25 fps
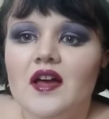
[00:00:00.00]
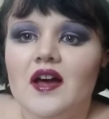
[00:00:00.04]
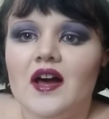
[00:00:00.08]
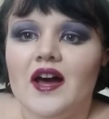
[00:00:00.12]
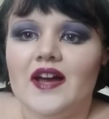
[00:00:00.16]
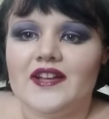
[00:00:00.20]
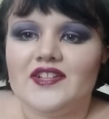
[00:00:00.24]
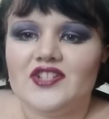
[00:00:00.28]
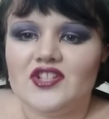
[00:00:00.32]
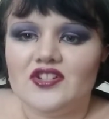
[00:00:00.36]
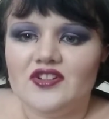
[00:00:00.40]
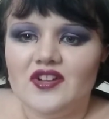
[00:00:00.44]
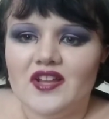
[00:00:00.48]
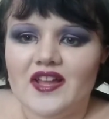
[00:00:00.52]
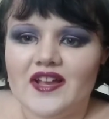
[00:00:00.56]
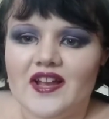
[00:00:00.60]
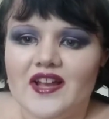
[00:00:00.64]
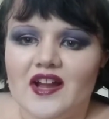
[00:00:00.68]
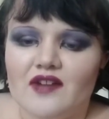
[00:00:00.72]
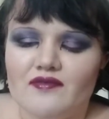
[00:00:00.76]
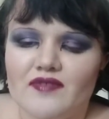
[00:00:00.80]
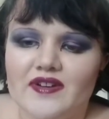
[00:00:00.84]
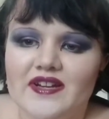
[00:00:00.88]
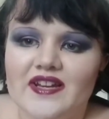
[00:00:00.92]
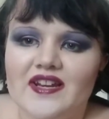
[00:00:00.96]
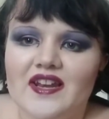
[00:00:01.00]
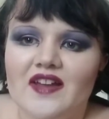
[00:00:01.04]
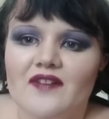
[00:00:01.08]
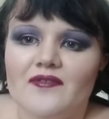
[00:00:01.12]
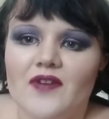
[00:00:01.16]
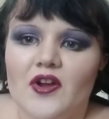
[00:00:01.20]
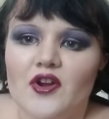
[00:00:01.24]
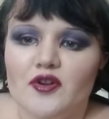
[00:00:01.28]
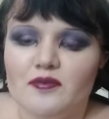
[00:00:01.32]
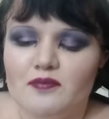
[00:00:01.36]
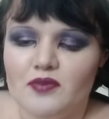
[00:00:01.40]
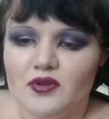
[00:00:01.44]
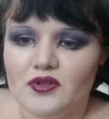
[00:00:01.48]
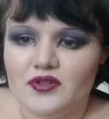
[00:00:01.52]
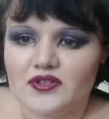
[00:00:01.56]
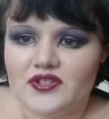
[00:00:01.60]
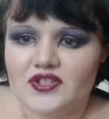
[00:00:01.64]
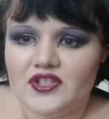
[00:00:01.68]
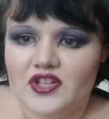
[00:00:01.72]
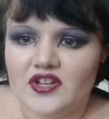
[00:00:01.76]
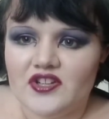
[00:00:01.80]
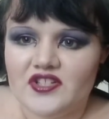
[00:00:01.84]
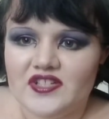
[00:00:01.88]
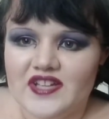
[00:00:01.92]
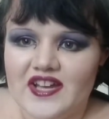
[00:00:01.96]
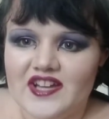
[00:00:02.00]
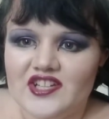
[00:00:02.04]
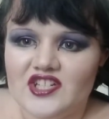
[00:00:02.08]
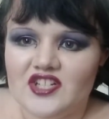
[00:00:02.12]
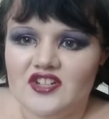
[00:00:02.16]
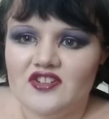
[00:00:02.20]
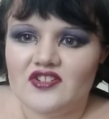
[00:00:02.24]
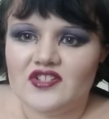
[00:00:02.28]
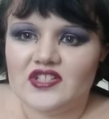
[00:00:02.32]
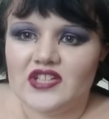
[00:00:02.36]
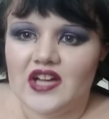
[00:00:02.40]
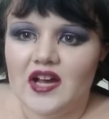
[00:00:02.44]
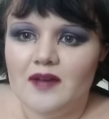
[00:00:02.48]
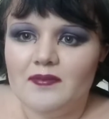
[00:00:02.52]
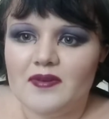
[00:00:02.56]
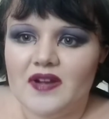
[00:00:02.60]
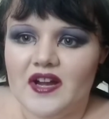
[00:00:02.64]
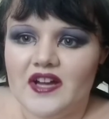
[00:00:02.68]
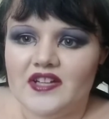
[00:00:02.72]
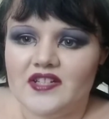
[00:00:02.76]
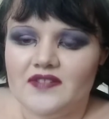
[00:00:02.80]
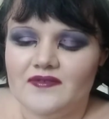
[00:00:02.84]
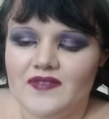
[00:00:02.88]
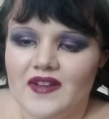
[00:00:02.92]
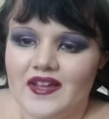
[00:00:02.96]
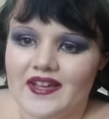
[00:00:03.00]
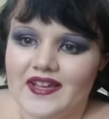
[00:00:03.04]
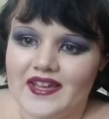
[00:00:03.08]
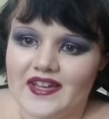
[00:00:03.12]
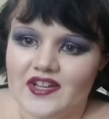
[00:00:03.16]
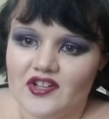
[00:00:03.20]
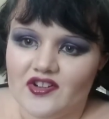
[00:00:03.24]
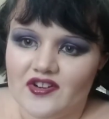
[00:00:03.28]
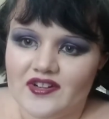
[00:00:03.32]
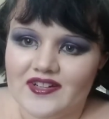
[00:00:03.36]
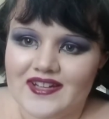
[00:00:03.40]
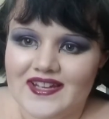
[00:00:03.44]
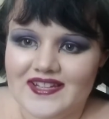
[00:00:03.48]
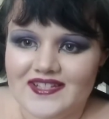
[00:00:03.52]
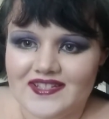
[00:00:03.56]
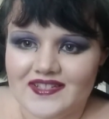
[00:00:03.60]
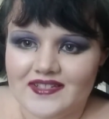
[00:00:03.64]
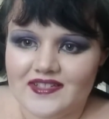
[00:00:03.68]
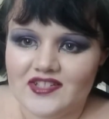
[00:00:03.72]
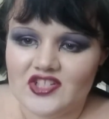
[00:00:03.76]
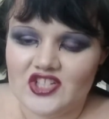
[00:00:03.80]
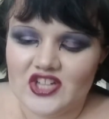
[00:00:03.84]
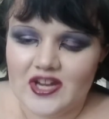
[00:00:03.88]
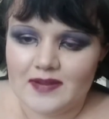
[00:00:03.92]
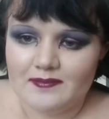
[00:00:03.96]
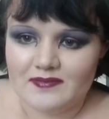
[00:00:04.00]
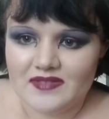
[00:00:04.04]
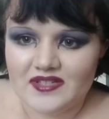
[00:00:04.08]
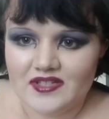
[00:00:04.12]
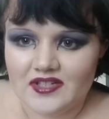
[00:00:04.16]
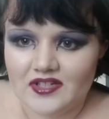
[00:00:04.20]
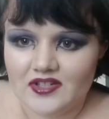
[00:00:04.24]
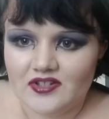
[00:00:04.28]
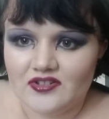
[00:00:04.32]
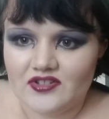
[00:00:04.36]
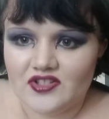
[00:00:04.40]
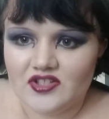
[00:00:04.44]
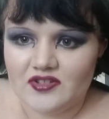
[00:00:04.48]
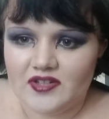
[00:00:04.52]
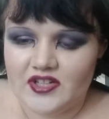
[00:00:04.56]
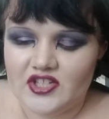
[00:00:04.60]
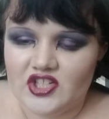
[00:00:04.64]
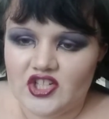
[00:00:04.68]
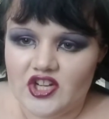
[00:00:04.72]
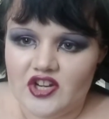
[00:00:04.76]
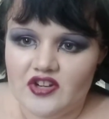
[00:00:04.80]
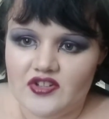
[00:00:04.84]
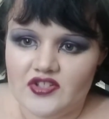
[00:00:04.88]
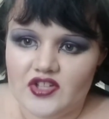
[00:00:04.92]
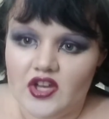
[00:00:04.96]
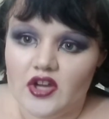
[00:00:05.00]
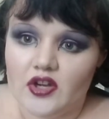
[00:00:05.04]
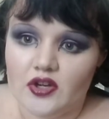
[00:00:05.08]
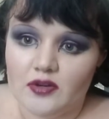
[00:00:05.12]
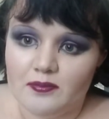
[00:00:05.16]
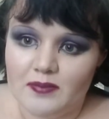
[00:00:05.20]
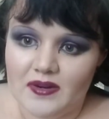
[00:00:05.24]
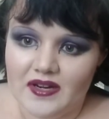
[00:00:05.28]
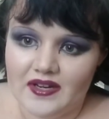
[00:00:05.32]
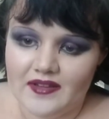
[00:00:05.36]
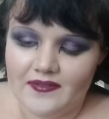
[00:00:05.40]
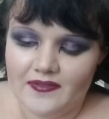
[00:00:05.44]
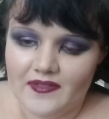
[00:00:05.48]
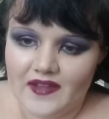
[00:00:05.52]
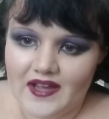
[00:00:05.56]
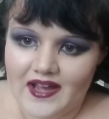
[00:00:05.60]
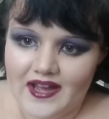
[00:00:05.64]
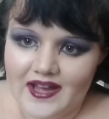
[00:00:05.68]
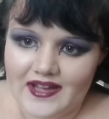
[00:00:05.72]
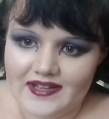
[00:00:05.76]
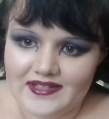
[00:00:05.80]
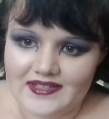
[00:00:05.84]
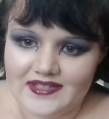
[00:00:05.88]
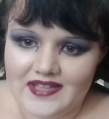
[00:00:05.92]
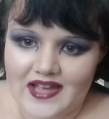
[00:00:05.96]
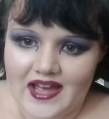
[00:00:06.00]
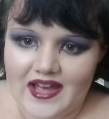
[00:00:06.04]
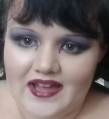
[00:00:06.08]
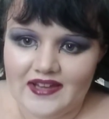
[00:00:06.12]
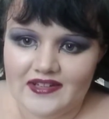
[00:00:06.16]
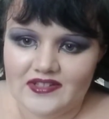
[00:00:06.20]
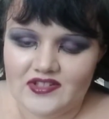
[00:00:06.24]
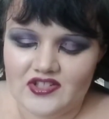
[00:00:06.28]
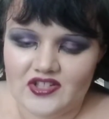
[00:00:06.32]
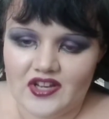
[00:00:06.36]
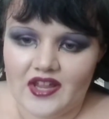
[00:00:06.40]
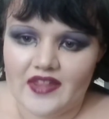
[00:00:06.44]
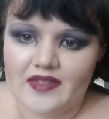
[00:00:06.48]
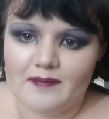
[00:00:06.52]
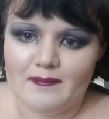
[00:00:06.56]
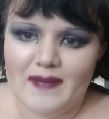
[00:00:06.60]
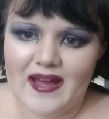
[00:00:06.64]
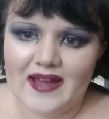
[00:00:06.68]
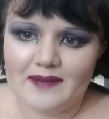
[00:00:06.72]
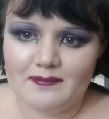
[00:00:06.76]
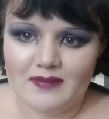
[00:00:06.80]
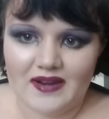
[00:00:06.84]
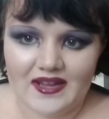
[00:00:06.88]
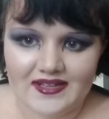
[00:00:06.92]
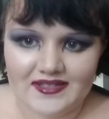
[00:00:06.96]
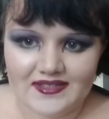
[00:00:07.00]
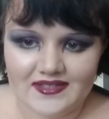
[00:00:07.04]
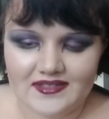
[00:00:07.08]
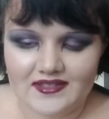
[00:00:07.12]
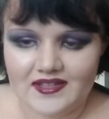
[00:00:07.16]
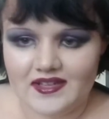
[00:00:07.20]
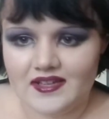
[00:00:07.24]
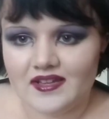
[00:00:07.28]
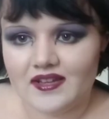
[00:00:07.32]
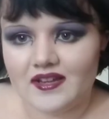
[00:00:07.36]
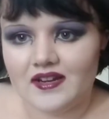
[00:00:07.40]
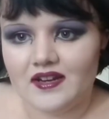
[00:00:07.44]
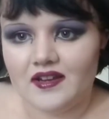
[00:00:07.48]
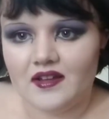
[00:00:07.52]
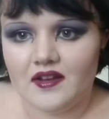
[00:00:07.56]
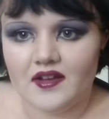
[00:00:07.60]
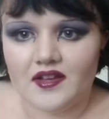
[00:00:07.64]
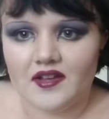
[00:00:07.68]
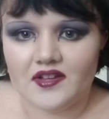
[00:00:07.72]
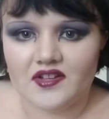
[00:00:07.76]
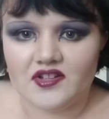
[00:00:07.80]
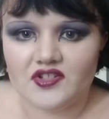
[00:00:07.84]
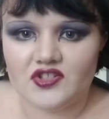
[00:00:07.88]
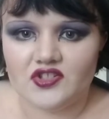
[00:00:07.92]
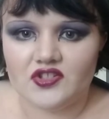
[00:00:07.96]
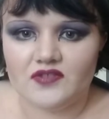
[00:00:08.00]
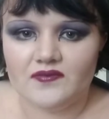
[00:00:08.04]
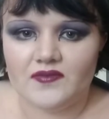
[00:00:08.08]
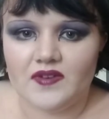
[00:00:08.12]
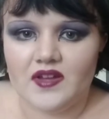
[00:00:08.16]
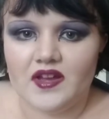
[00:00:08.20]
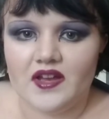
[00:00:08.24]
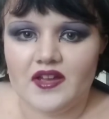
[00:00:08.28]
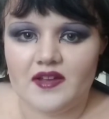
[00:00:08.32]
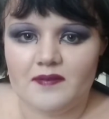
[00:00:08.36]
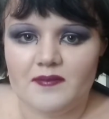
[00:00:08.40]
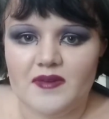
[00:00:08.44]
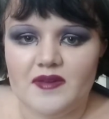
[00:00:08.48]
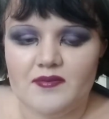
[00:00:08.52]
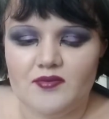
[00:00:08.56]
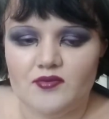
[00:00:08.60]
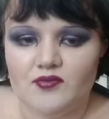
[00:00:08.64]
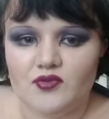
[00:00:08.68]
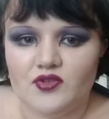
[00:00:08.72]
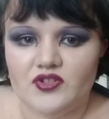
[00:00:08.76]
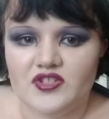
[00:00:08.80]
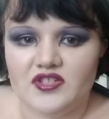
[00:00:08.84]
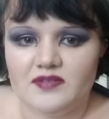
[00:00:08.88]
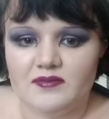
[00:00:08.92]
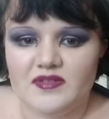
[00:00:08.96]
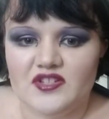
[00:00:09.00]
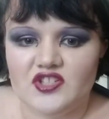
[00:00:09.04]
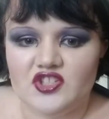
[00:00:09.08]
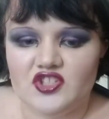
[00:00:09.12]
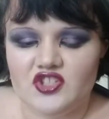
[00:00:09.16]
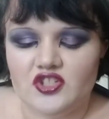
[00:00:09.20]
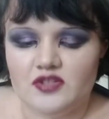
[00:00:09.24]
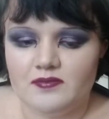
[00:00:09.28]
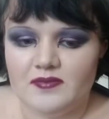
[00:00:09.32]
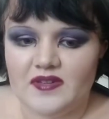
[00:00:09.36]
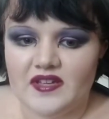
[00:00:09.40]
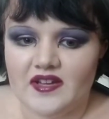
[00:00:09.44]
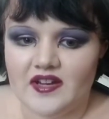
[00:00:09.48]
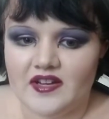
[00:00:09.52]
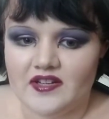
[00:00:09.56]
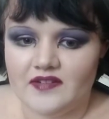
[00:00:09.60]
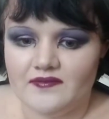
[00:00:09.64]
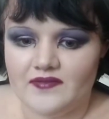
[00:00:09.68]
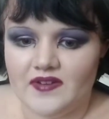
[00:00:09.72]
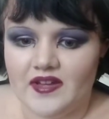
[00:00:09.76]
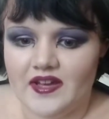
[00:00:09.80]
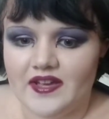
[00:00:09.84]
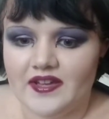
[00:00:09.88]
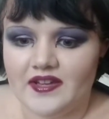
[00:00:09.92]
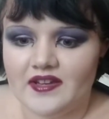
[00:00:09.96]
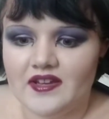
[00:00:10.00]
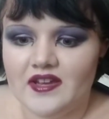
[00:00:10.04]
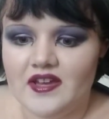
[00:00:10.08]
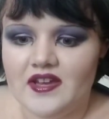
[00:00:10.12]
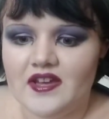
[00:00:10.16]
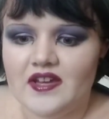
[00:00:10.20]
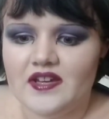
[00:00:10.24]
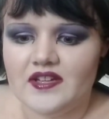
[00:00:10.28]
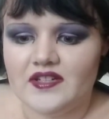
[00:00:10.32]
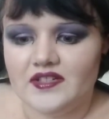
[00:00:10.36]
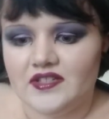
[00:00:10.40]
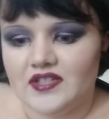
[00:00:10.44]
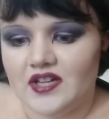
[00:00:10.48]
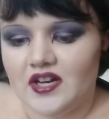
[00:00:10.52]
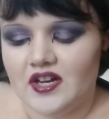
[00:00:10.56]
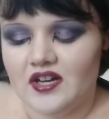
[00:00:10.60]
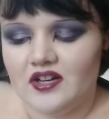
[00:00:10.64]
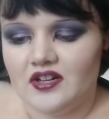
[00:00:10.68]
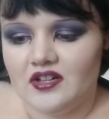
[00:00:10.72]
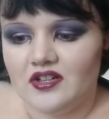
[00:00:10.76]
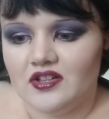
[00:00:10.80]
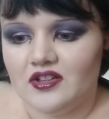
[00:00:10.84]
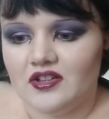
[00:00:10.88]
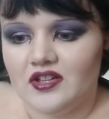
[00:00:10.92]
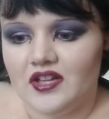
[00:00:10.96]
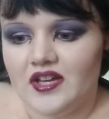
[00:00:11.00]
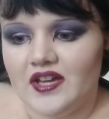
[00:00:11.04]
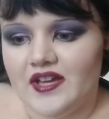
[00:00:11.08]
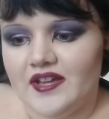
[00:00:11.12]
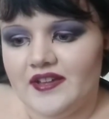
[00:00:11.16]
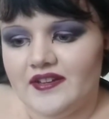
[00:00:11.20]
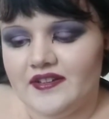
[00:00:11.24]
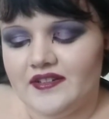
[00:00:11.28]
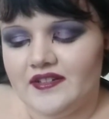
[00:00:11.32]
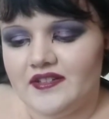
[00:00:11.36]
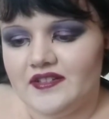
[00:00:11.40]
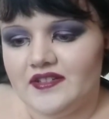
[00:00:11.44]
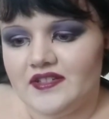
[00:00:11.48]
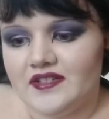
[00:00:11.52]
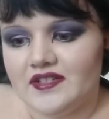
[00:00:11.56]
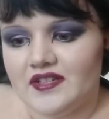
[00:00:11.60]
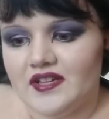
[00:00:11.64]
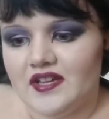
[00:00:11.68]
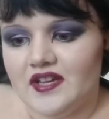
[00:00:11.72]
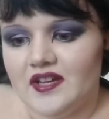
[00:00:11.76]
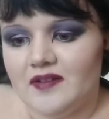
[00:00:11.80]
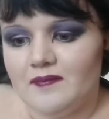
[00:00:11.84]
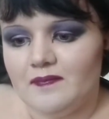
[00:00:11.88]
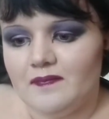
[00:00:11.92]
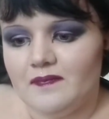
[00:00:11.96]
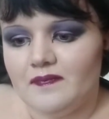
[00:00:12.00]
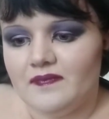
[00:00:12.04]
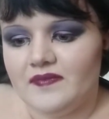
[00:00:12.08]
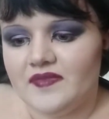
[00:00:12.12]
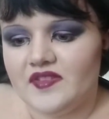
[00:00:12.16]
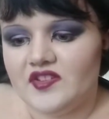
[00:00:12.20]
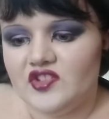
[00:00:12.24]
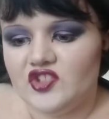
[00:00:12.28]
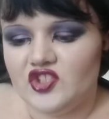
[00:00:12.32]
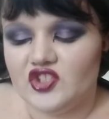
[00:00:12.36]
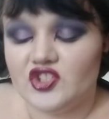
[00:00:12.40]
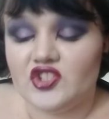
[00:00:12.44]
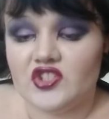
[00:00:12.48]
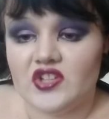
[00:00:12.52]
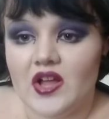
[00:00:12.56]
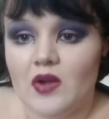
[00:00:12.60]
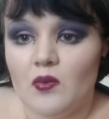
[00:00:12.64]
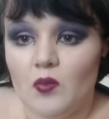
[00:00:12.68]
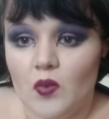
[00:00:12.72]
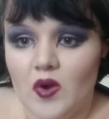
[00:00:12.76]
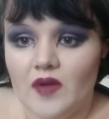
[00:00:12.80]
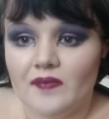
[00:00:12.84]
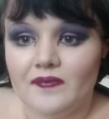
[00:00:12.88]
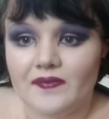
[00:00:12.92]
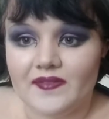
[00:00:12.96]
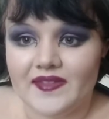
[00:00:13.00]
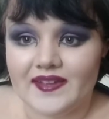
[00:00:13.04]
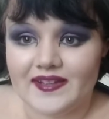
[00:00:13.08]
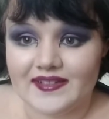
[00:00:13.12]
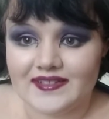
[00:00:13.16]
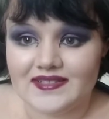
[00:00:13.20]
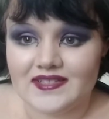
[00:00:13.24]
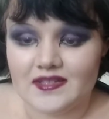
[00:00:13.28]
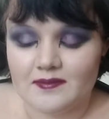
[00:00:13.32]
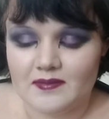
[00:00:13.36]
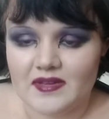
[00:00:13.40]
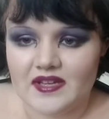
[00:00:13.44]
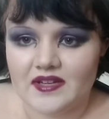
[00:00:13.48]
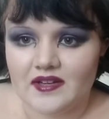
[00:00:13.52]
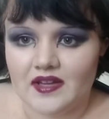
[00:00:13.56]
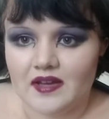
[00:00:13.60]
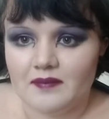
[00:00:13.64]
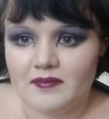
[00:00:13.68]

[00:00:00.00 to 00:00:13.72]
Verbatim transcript: I sort of like, I really love opal stones. I actually looked up kind of like iridescent gemstones, so I chose opal in that, and like the matte plastic, like sort of like people wanting me to just be kind of like dull and um, just like one thing to me.